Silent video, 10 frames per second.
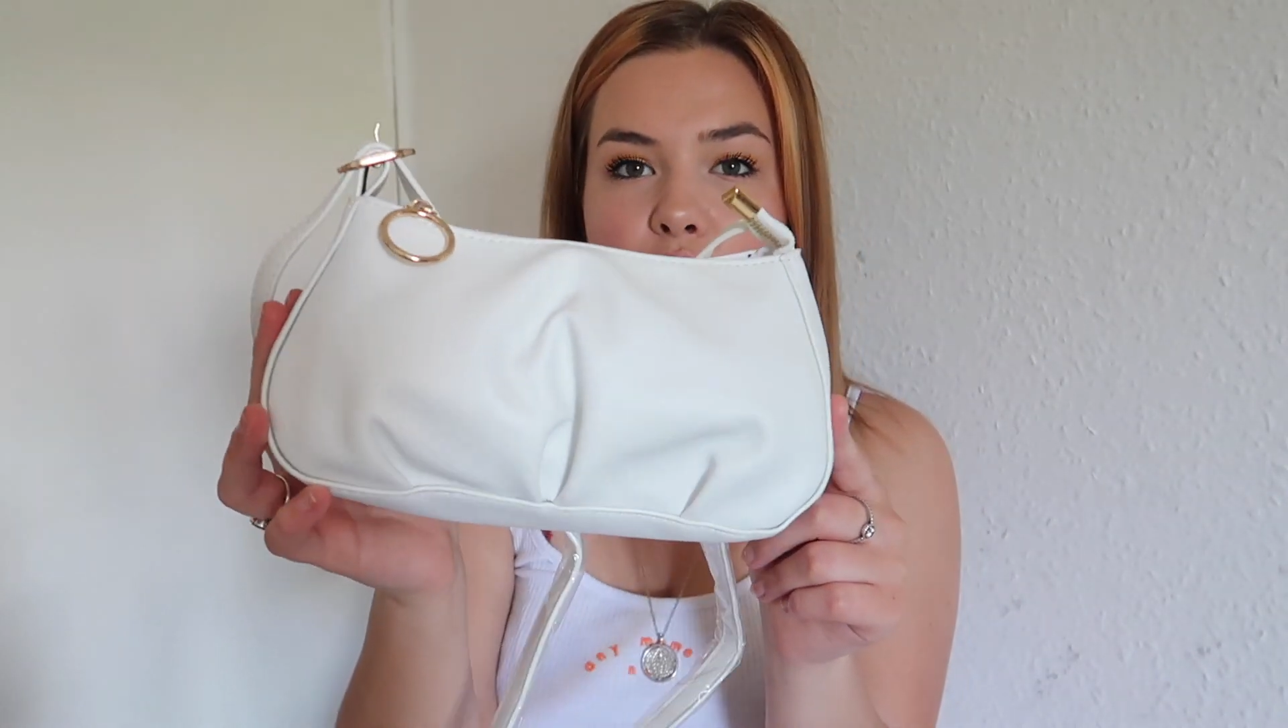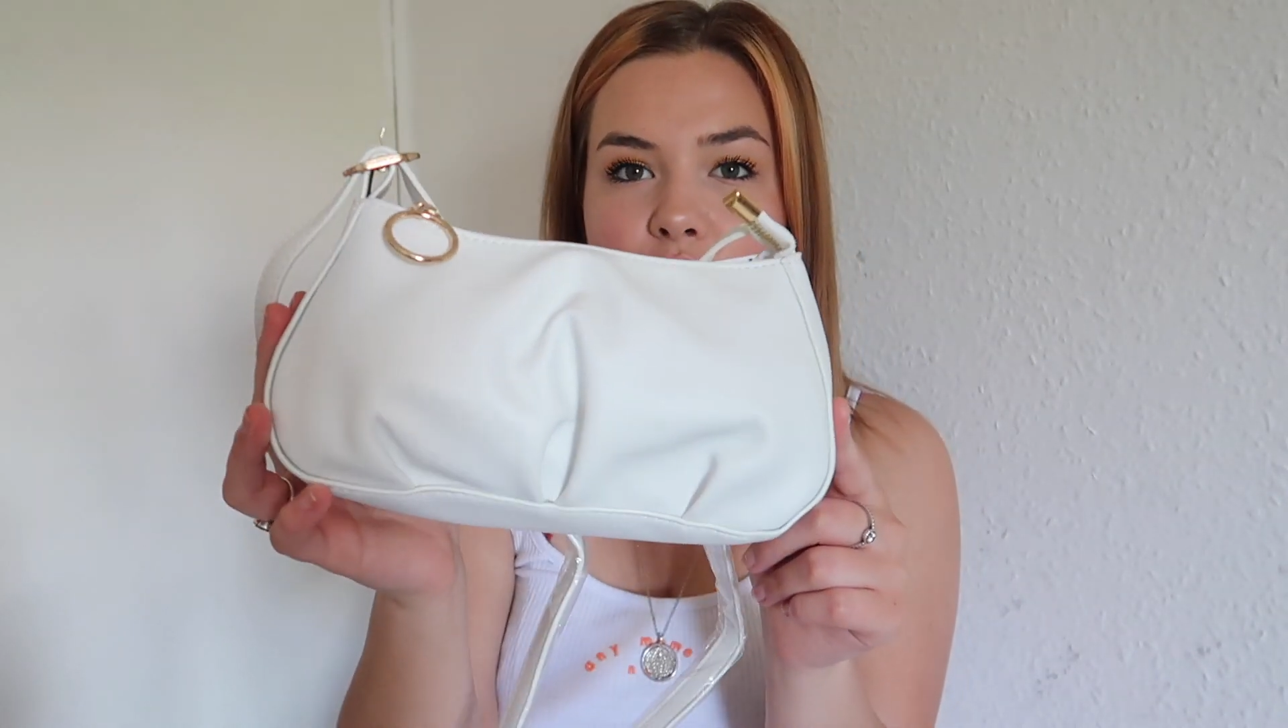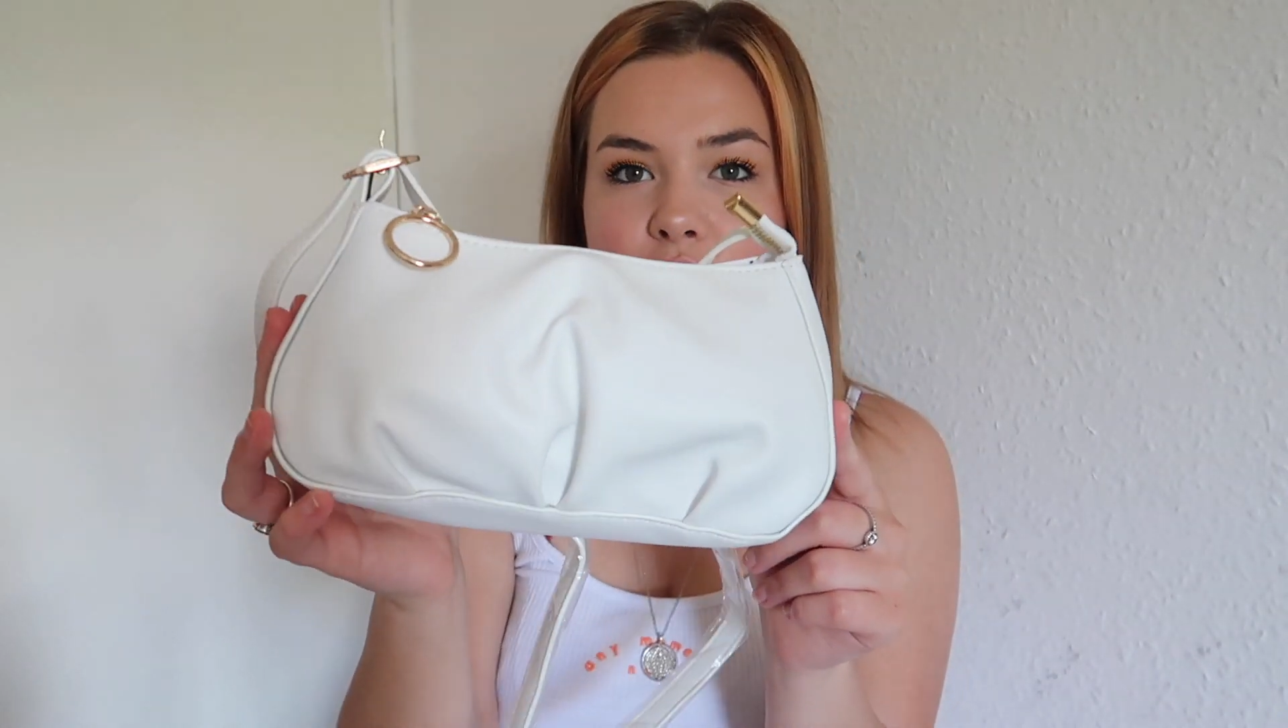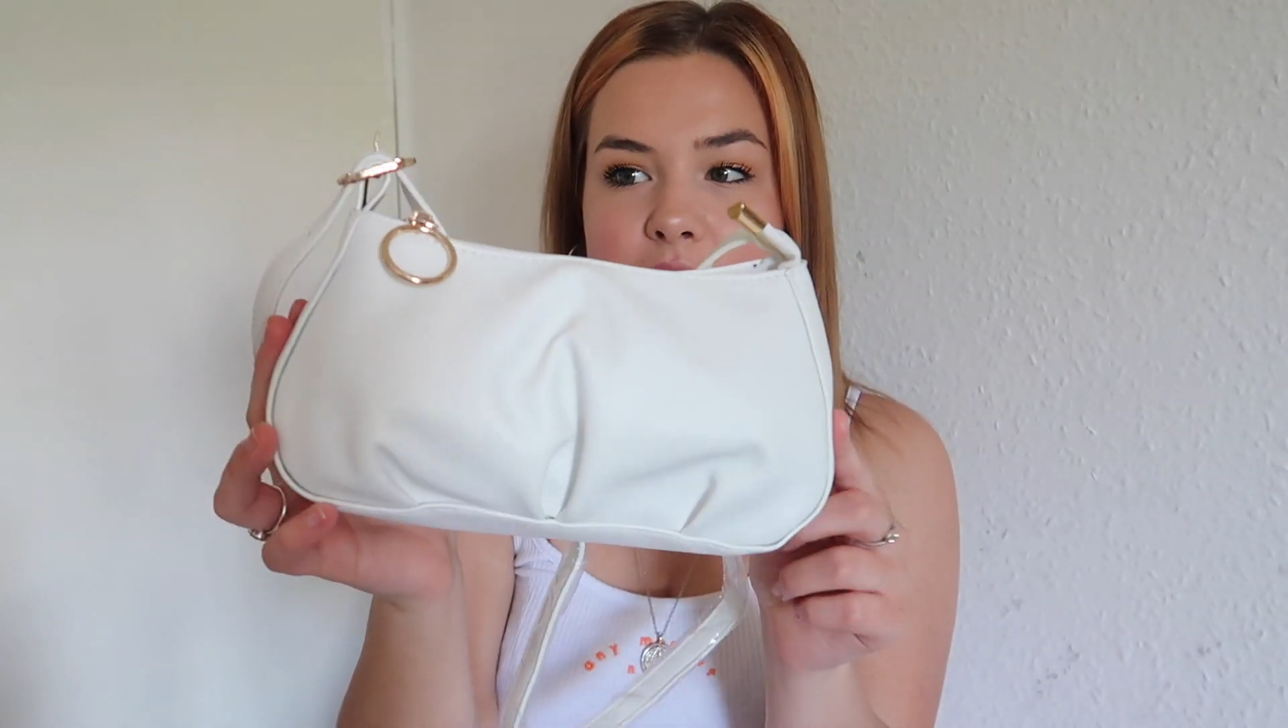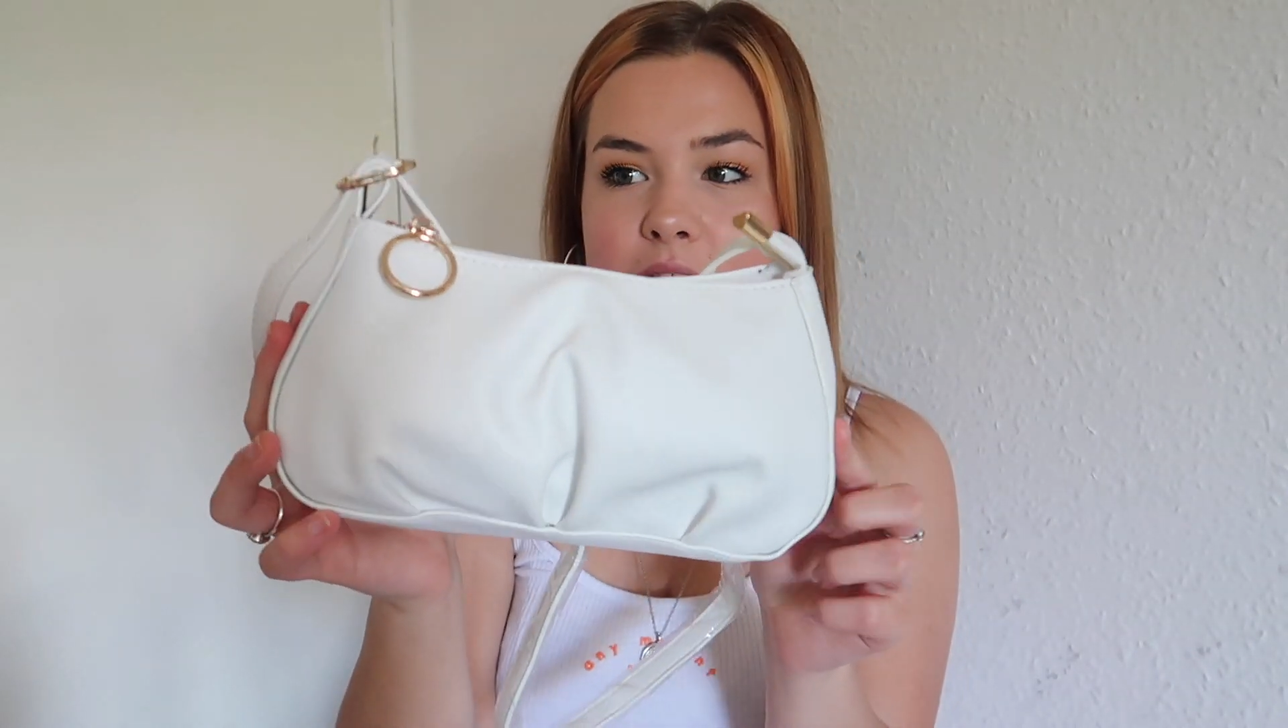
brunch